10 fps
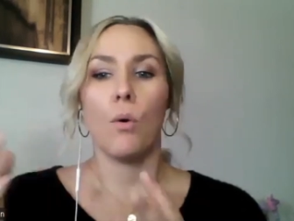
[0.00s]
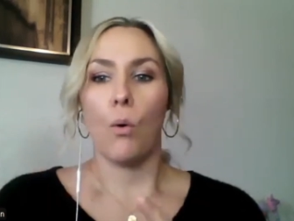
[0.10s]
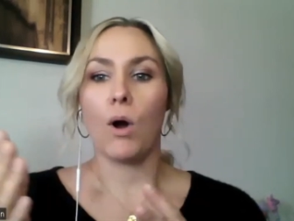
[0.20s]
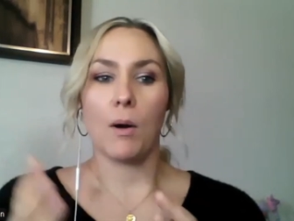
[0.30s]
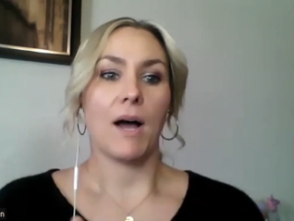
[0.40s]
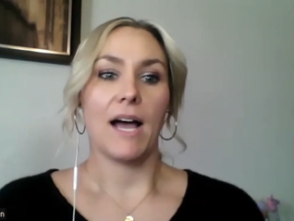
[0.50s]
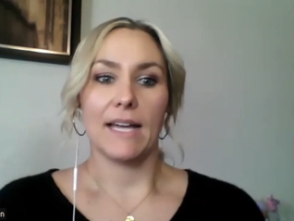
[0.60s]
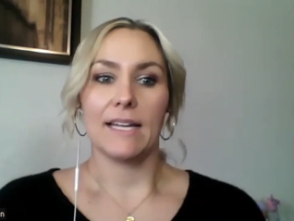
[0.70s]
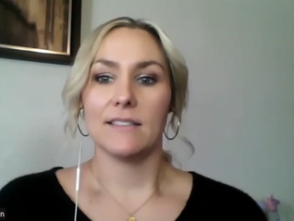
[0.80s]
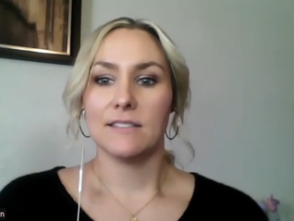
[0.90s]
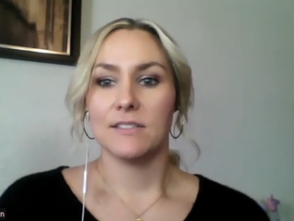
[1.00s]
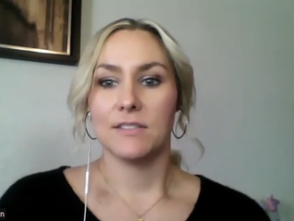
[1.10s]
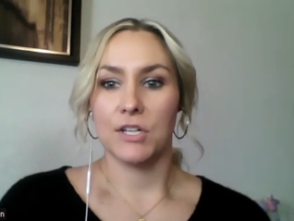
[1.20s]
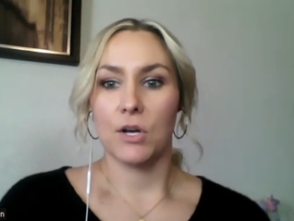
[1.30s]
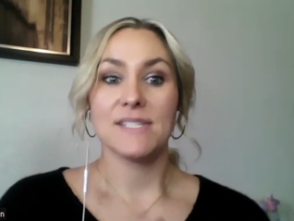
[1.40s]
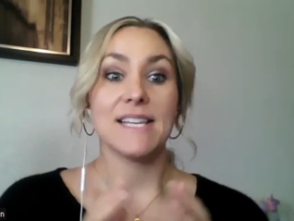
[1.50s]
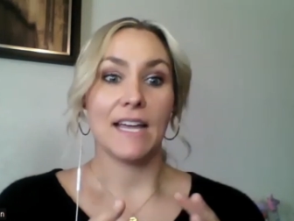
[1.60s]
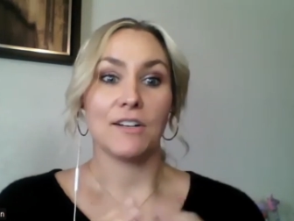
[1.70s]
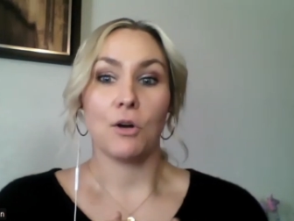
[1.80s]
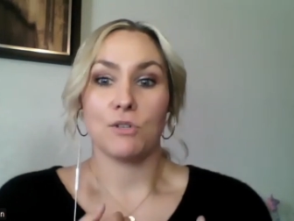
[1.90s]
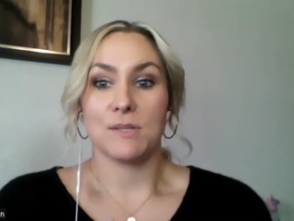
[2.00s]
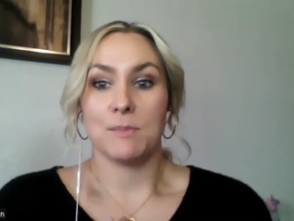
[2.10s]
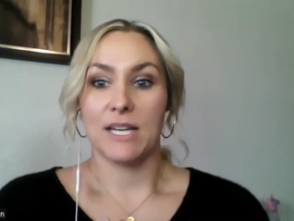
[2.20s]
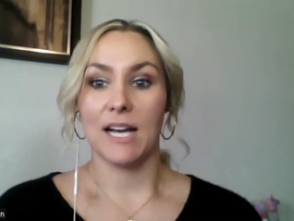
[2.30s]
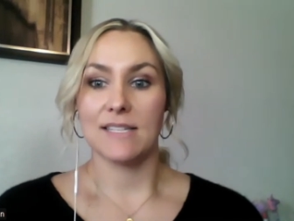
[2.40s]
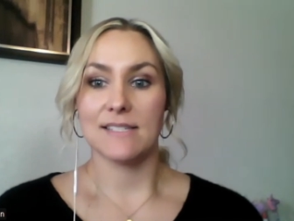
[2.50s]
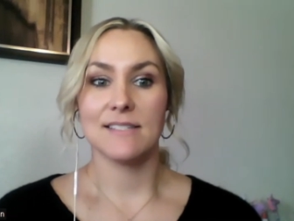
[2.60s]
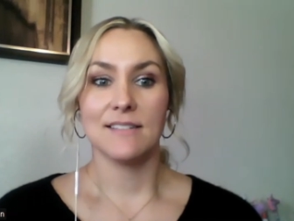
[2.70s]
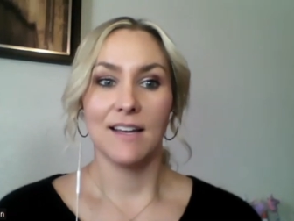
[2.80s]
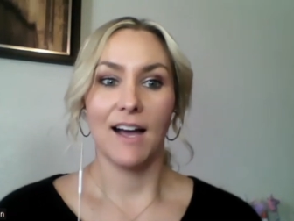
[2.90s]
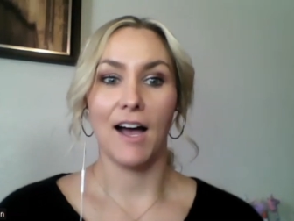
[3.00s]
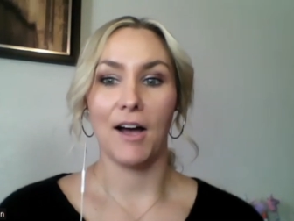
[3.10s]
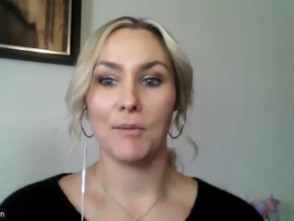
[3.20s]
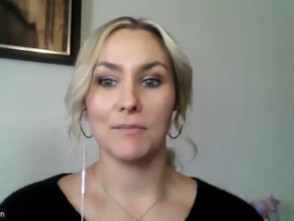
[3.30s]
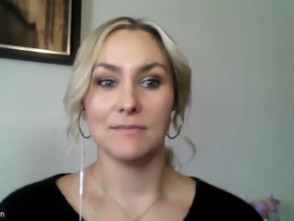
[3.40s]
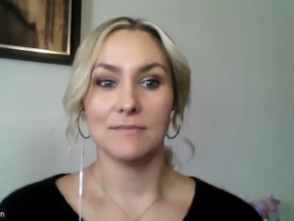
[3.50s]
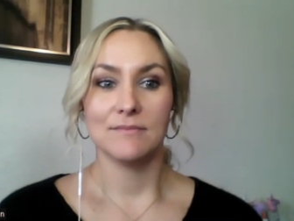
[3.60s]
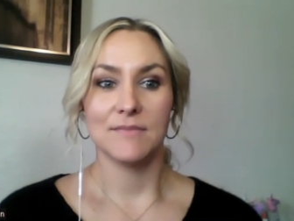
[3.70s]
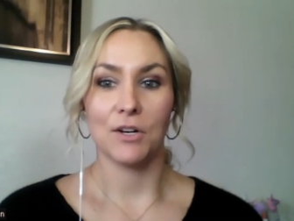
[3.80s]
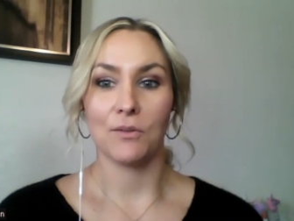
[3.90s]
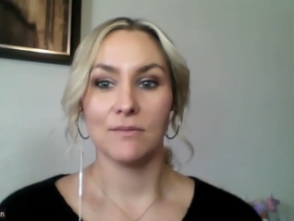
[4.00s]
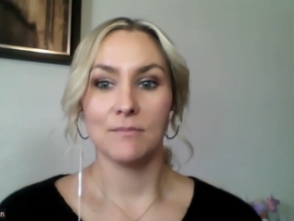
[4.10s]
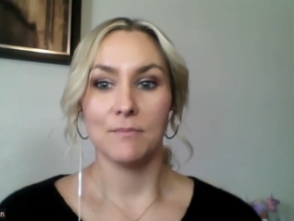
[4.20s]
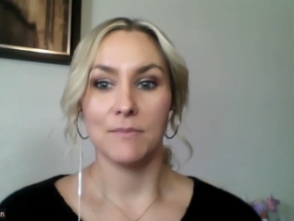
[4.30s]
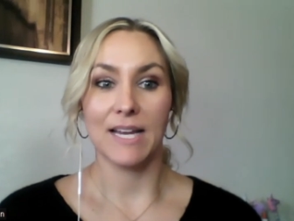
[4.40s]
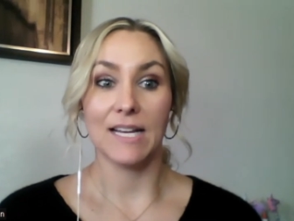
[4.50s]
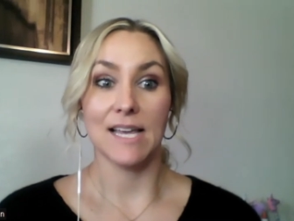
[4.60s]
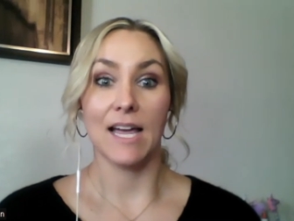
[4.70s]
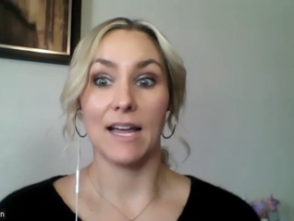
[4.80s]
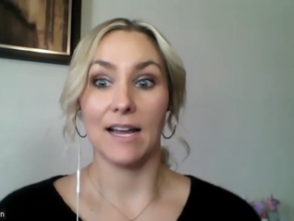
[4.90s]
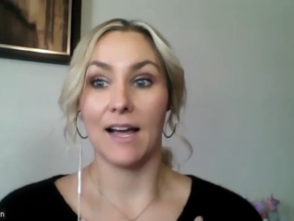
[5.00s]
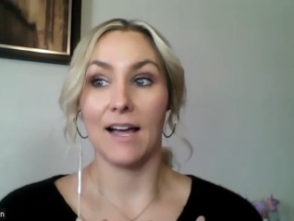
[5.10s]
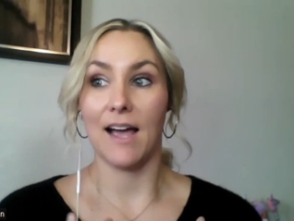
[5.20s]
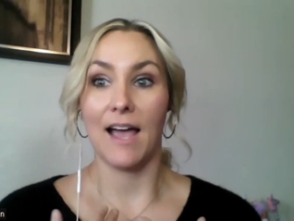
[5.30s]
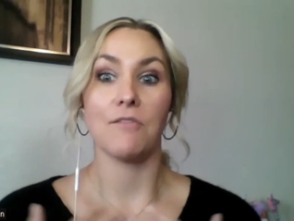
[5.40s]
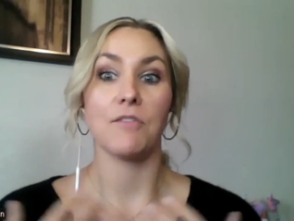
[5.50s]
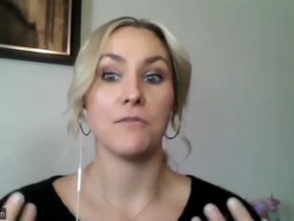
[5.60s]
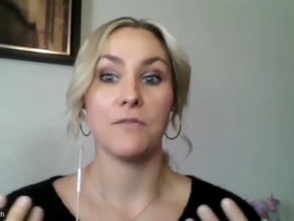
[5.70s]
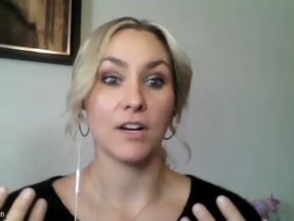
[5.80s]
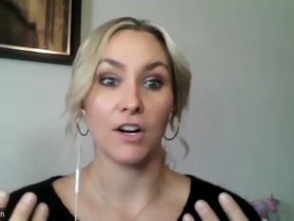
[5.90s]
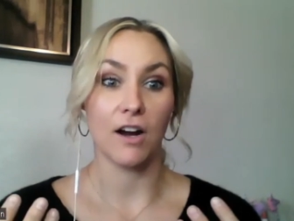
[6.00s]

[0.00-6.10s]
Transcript: Or am I, you know, saying no just because um, you know, because I I have a fear